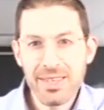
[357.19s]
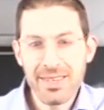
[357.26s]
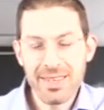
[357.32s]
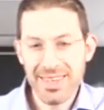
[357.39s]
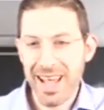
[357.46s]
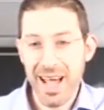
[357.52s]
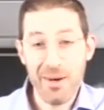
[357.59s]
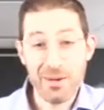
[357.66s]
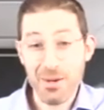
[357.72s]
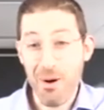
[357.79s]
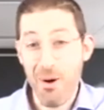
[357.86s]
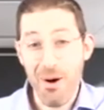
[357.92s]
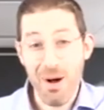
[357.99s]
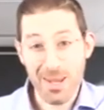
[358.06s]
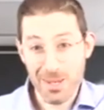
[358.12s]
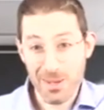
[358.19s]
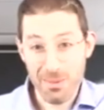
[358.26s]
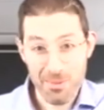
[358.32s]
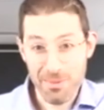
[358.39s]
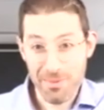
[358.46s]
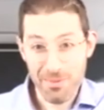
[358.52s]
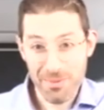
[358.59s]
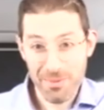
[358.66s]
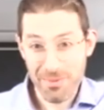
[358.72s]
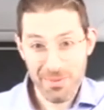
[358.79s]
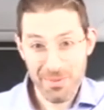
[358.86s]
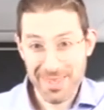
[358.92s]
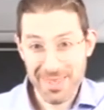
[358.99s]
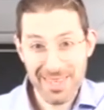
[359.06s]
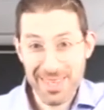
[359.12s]
Guy was awesome
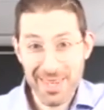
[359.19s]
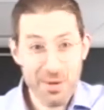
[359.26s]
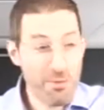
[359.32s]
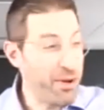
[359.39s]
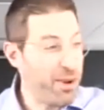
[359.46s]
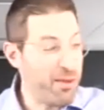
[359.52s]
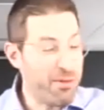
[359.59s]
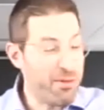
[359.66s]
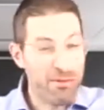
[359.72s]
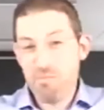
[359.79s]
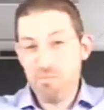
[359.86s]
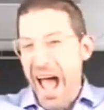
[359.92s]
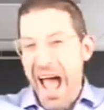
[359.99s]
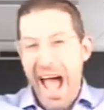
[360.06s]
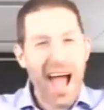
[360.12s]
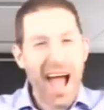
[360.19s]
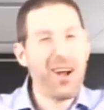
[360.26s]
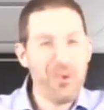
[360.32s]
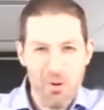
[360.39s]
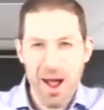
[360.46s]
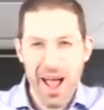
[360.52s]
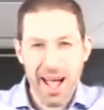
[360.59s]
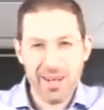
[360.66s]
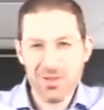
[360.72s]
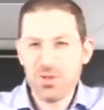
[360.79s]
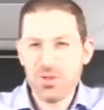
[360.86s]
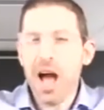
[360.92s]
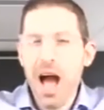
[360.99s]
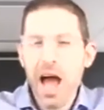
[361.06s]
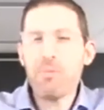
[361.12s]
sit in front of packed crowds. You
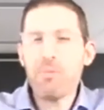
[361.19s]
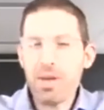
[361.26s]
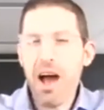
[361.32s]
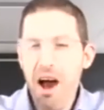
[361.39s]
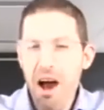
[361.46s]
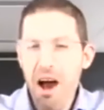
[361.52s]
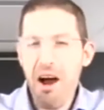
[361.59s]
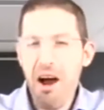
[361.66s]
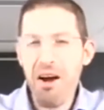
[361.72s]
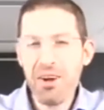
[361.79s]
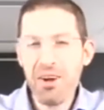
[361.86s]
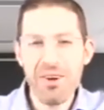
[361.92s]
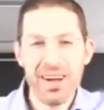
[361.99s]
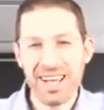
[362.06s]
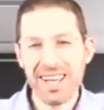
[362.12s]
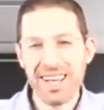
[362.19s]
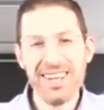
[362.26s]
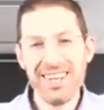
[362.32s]
got to be hungry.